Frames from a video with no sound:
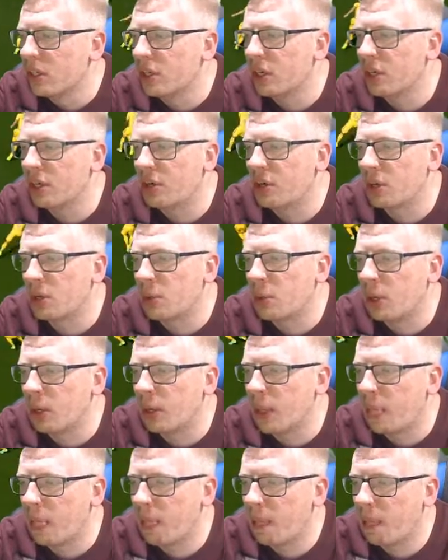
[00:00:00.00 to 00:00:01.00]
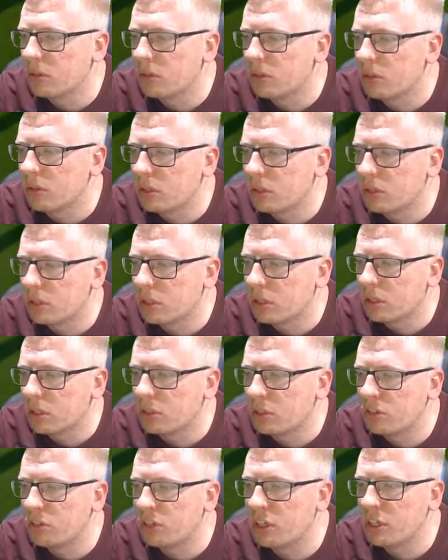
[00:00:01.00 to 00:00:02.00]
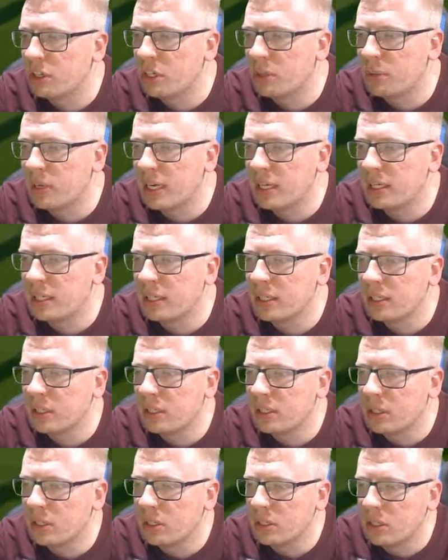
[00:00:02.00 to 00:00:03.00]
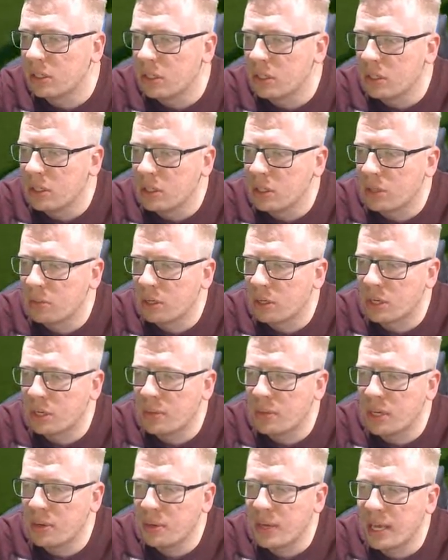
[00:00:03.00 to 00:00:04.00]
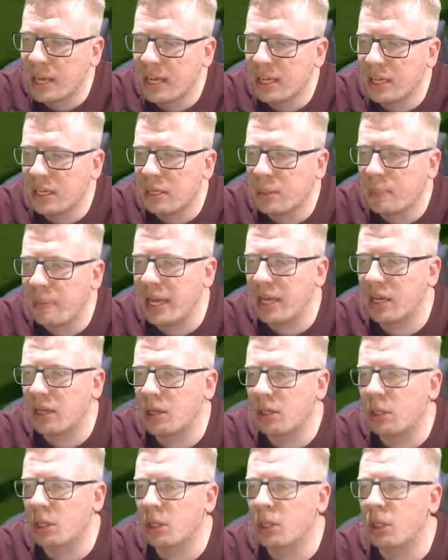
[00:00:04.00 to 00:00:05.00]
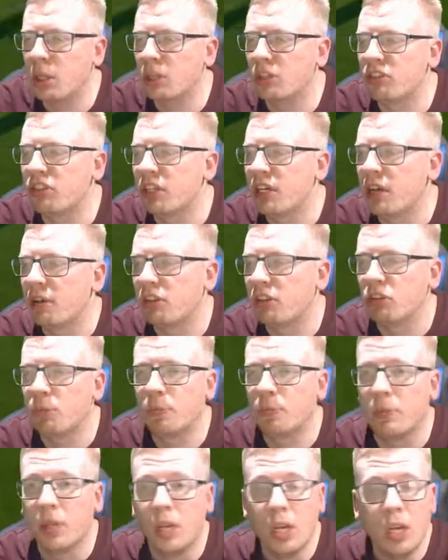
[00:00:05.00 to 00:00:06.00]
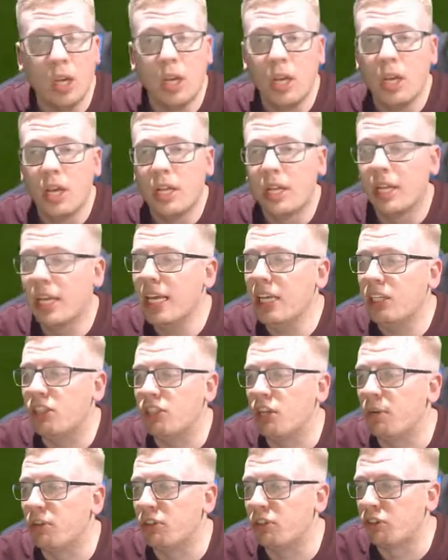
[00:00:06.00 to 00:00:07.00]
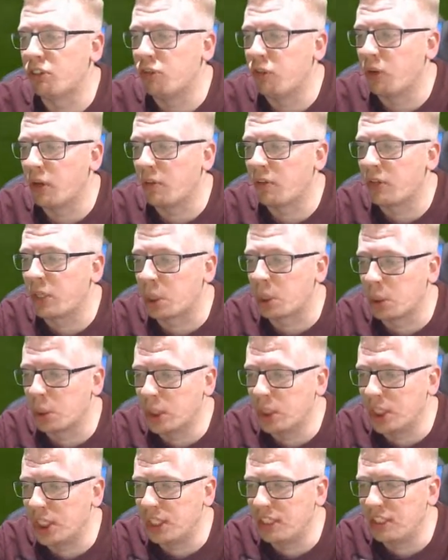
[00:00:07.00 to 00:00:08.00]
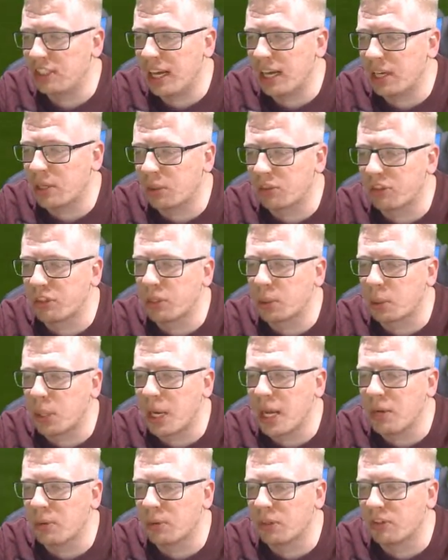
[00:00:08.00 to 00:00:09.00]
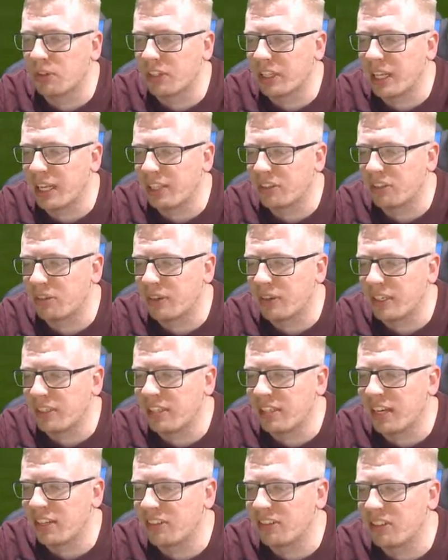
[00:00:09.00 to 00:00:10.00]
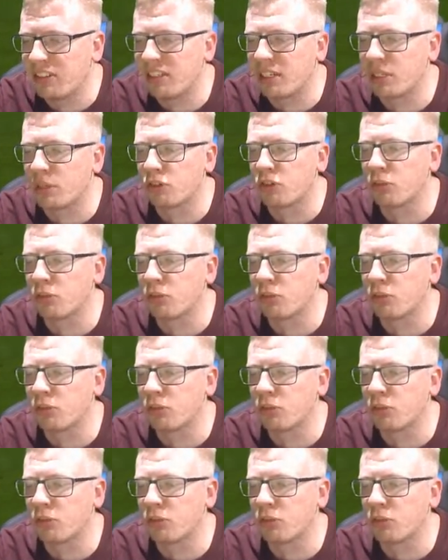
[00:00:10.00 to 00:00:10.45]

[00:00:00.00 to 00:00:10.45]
Oh, not quite. Turning away. What can we do here? Do you know this? League 2 is just full of crunching tackles and great ones at that. It's a fantastic tackle